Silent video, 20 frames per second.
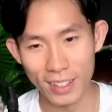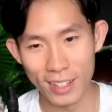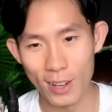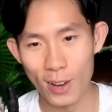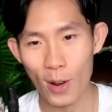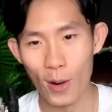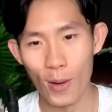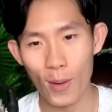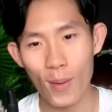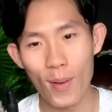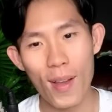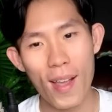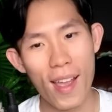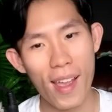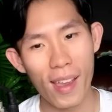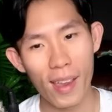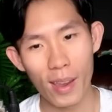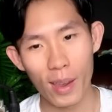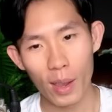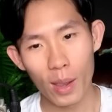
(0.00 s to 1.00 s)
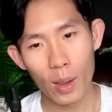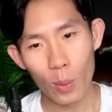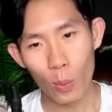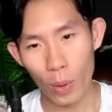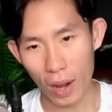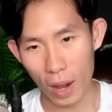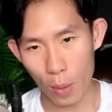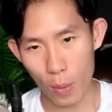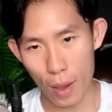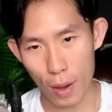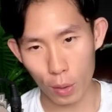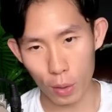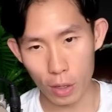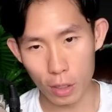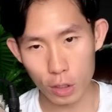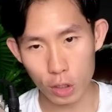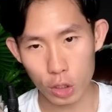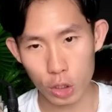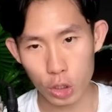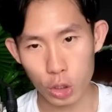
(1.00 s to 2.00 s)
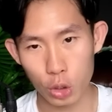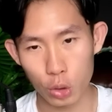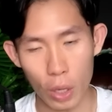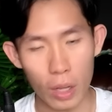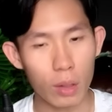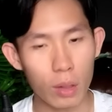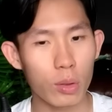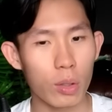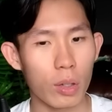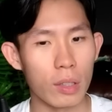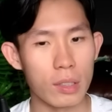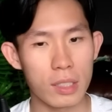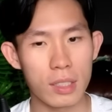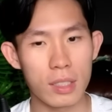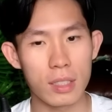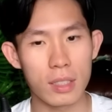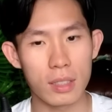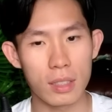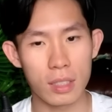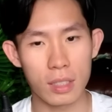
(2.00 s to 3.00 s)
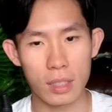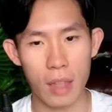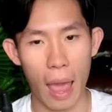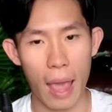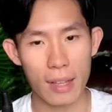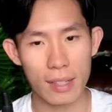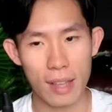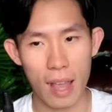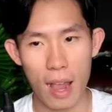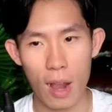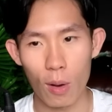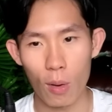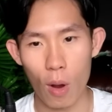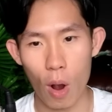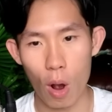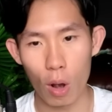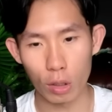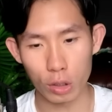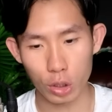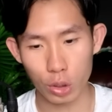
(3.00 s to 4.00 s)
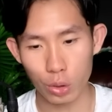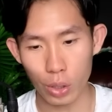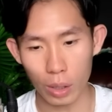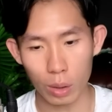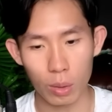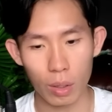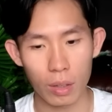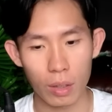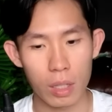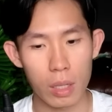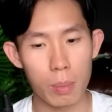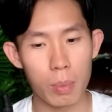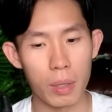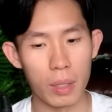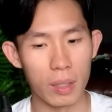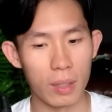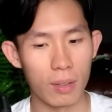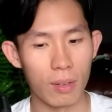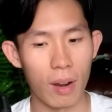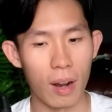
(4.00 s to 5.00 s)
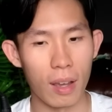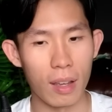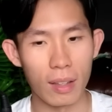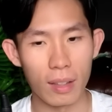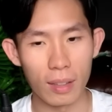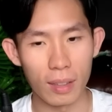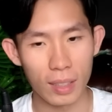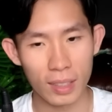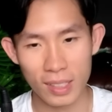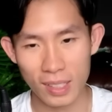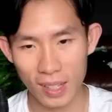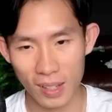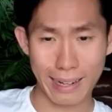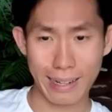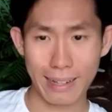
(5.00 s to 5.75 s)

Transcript: know whether we are going straight to the SL or straight to the TP, right? It's